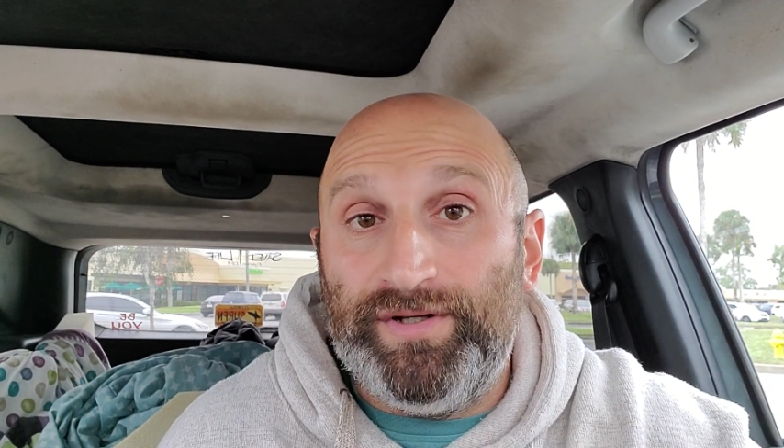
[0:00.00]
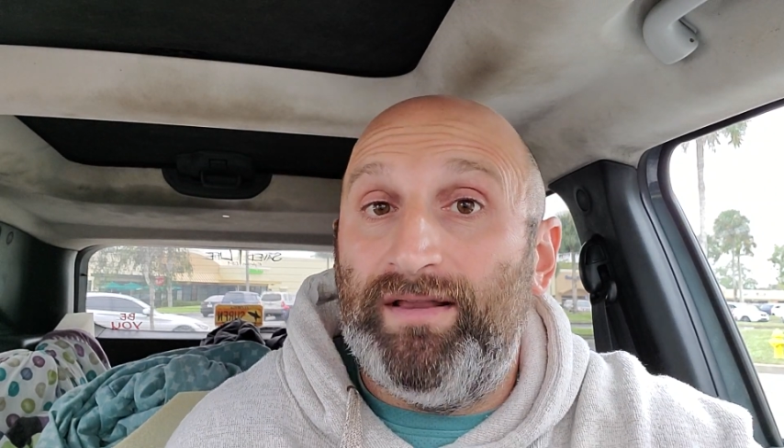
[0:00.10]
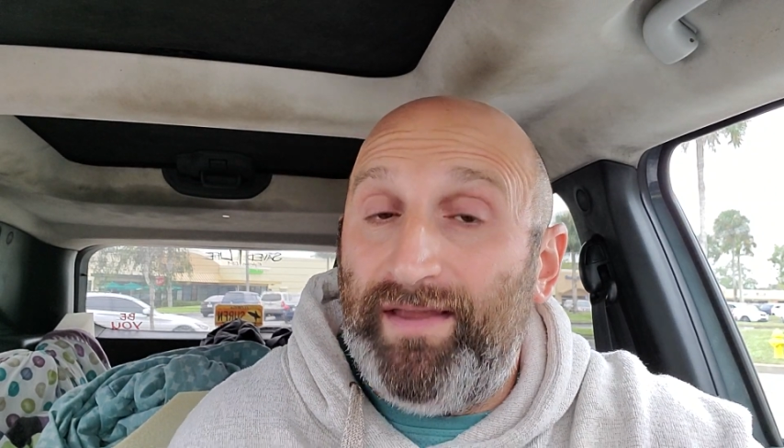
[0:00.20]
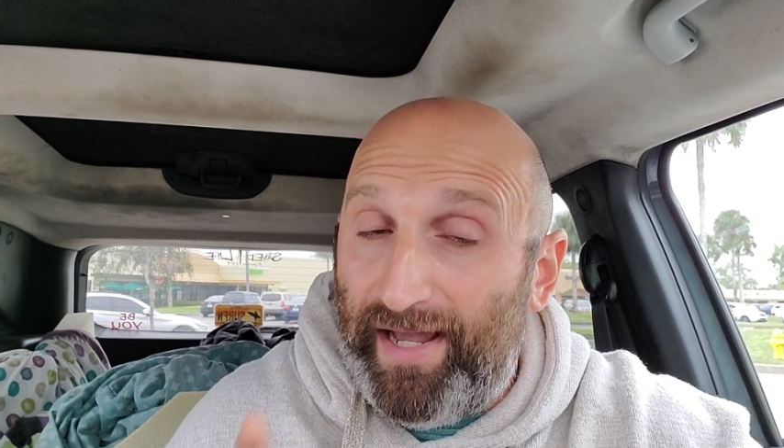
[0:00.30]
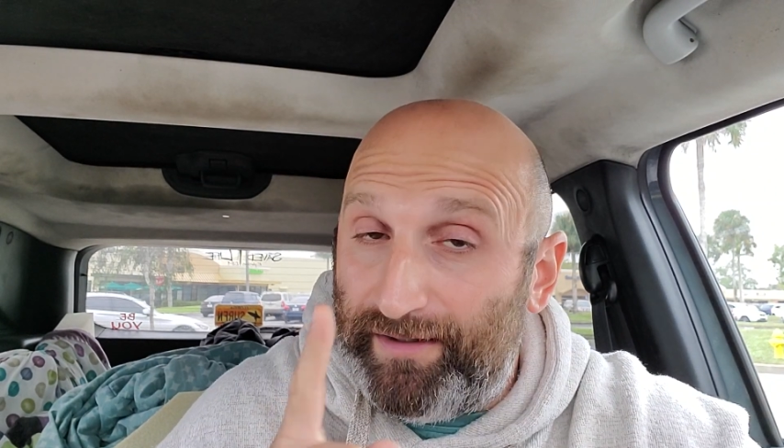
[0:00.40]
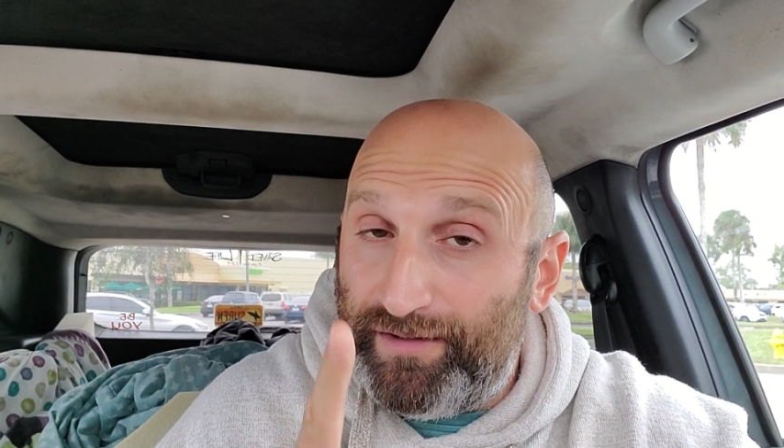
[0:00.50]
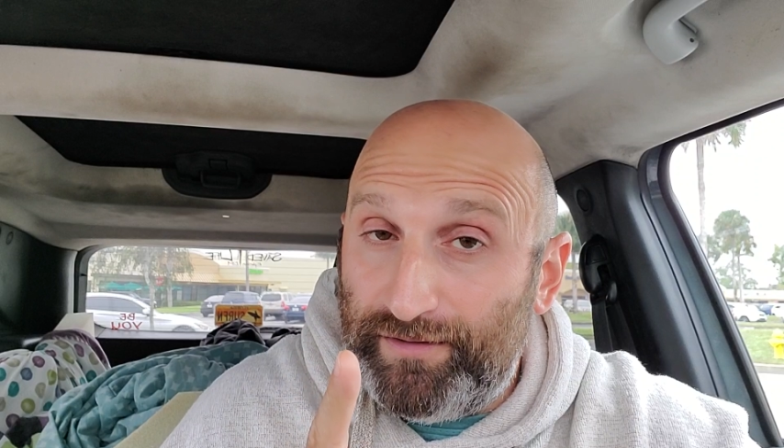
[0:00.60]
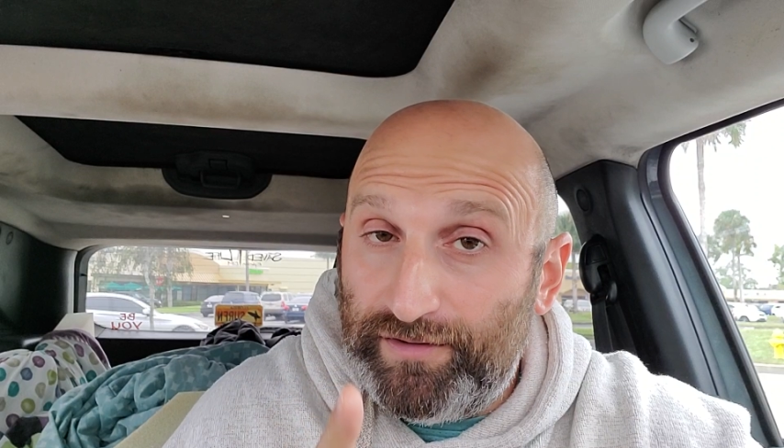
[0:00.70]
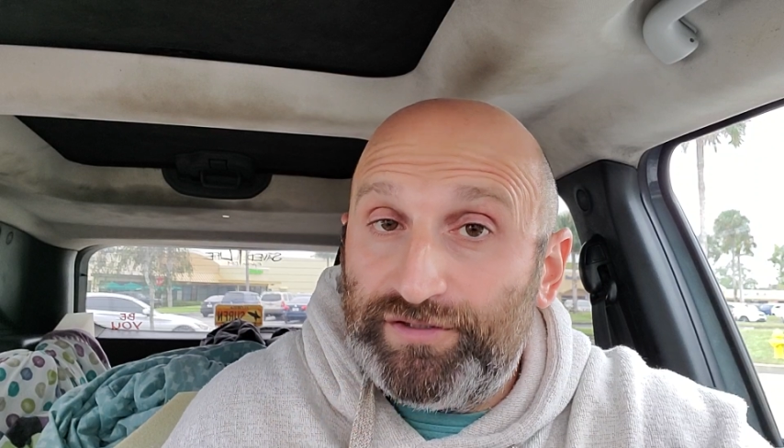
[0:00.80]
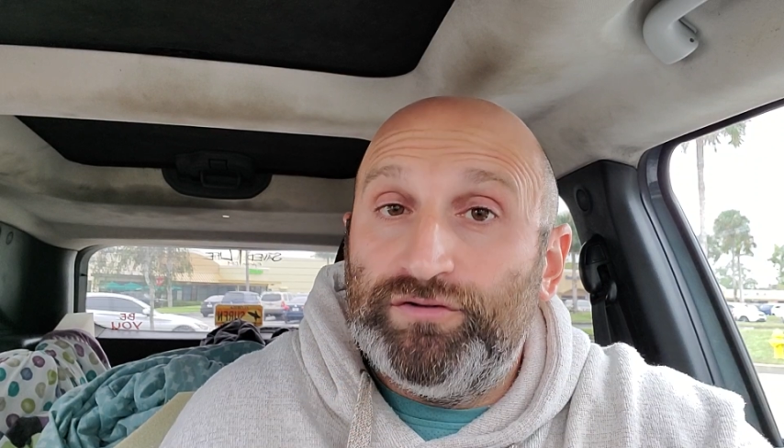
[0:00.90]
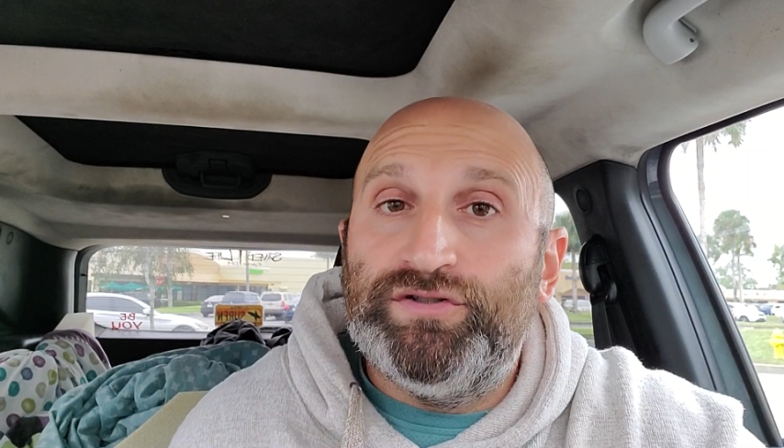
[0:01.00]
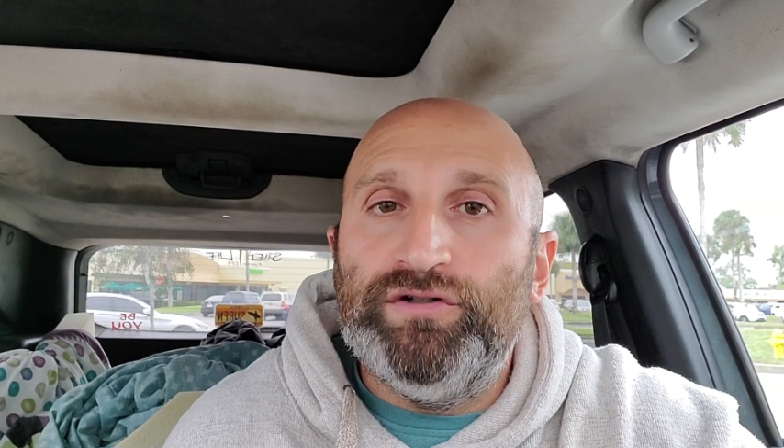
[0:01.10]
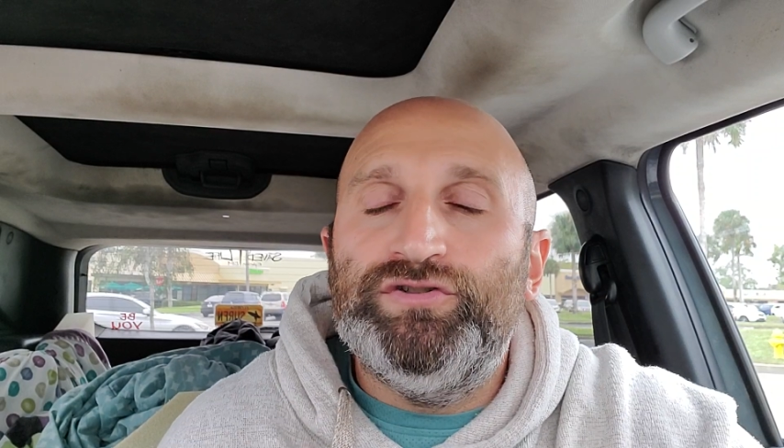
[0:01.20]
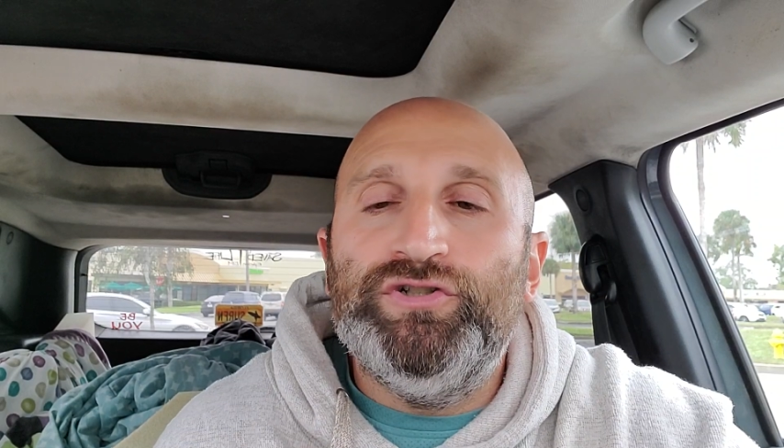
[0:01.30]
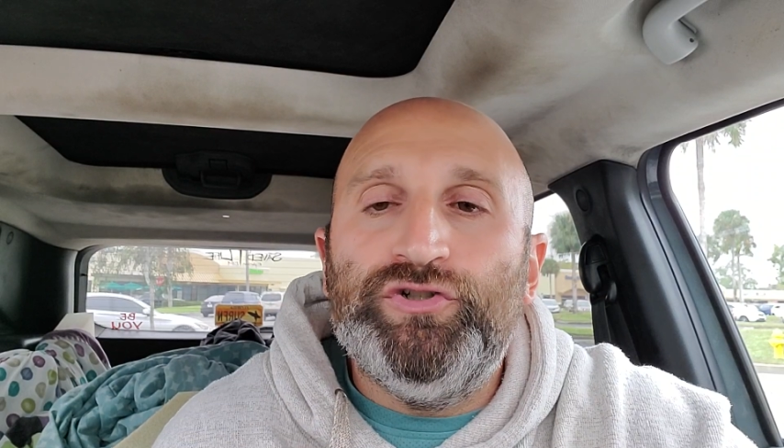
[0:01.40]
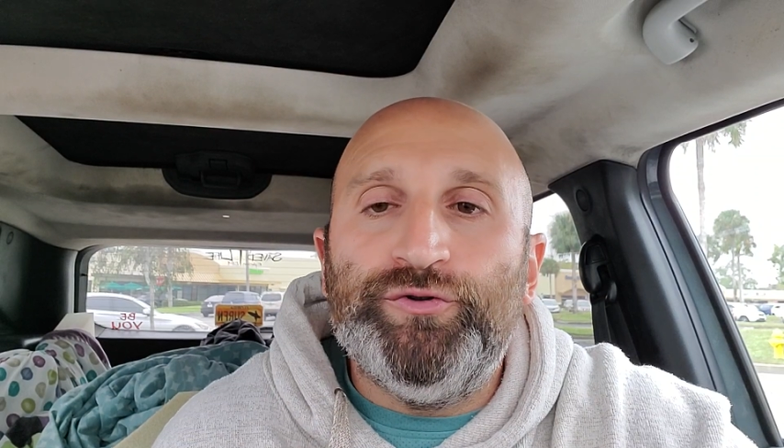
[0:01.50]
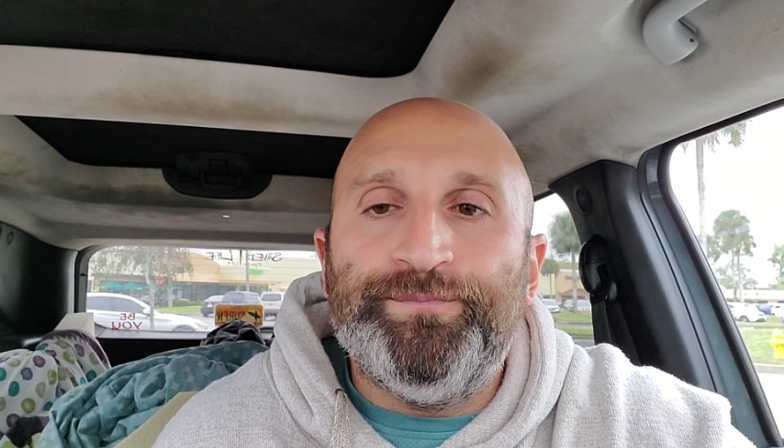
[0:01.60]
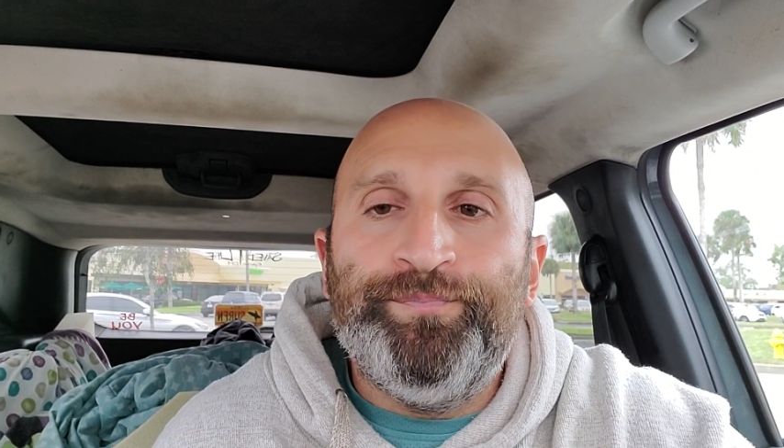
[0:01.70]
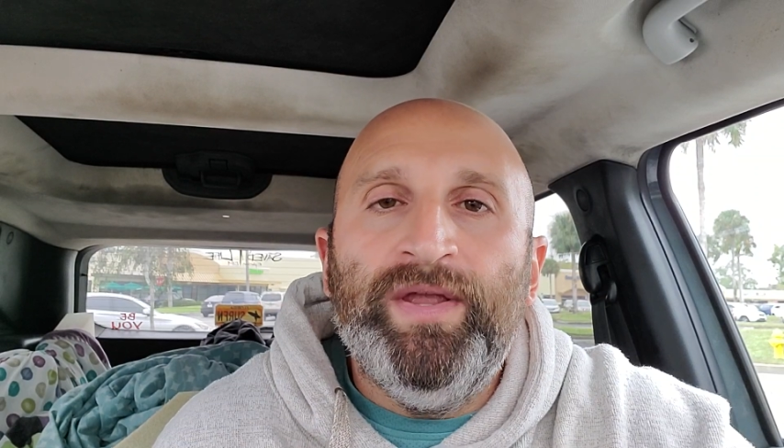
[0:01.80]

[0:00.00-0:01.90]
that data. So, so should you.